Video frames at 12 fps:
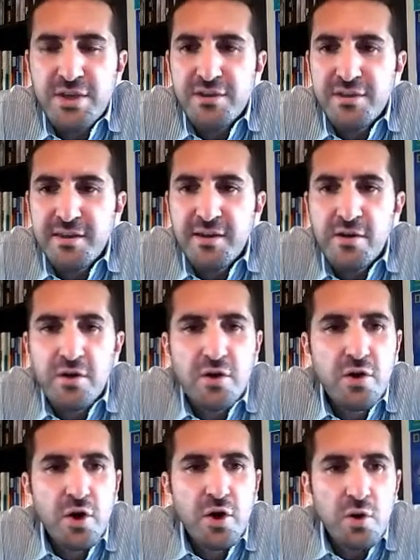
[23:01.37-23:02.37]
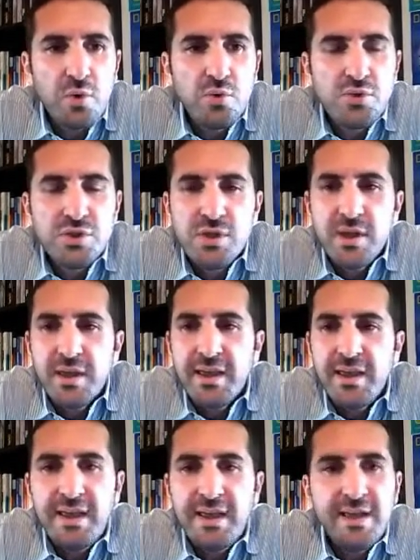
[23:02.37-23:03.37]
you think goes
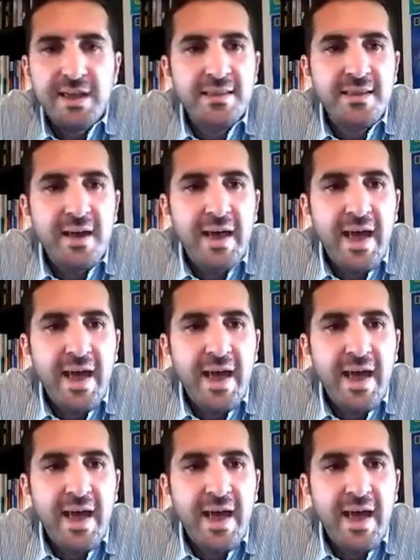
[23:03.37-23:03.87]
in